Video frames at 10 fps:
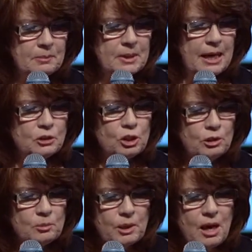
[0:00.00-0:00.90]
That
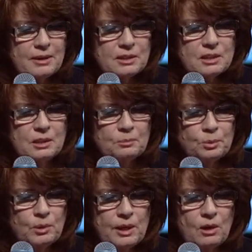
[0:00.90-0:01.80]
term constant
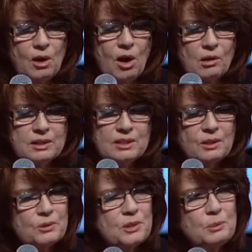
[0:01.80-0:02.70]
prayer
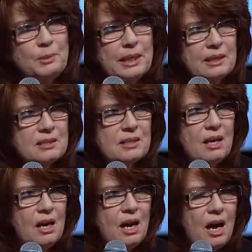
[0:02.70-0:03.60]
also speaks
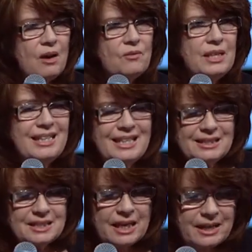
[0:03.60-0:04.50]
of the
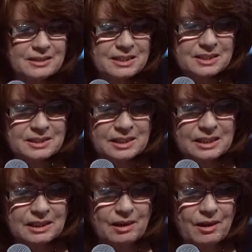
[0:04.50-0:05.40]

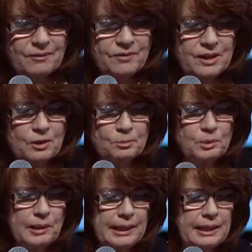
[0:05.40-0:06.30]
intensity of their
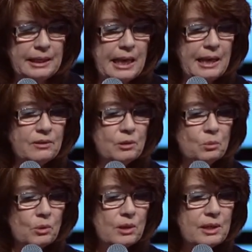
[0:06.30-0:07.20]
praying, and the
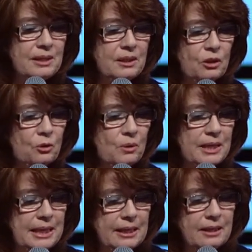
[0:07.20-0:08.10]
word in the
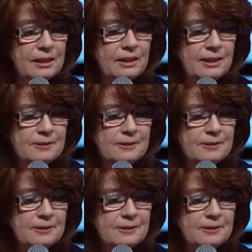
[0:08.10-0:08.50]
Greek